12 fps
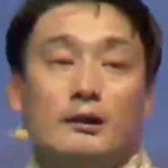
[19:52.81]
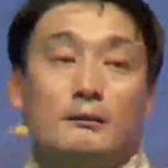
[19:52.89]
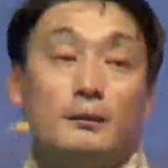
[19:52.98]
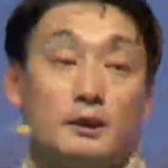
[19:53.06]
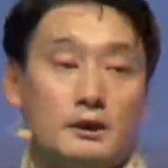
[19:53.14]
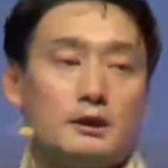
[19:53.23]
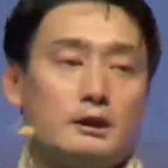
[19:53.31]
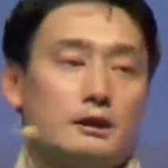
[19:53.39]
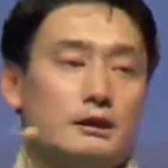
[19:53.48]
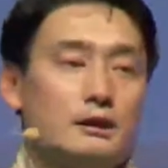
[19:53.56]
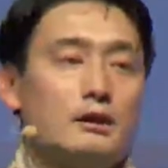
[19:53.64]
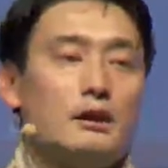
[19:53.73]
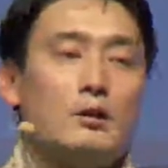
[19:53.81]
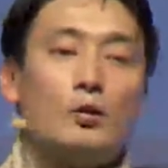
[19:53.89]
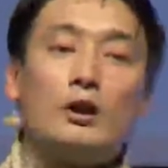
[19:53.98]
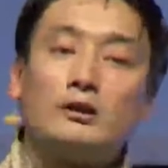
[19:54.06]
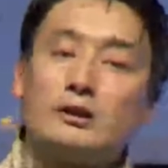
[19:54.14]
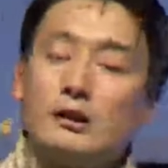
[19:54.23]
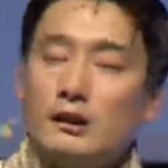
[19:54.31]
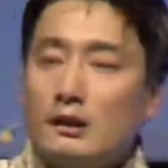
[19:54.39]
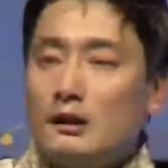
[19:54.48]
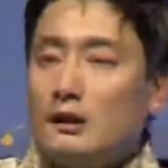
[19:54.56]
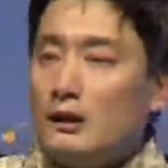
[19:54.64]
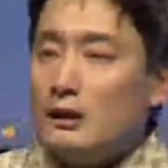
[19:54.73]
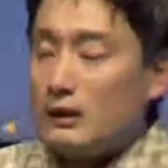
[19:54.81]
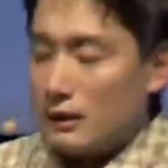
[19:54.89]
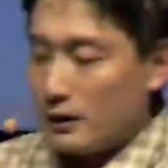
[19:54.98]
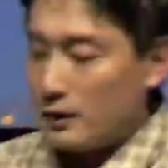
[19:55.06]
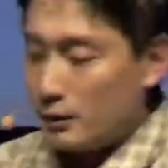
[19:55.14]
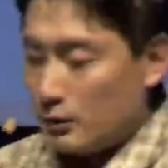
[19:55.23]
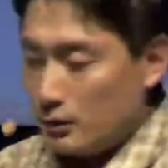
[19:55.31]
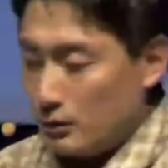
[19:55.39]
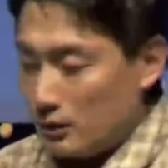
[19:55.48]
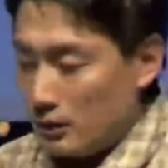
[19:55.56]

But what, you know,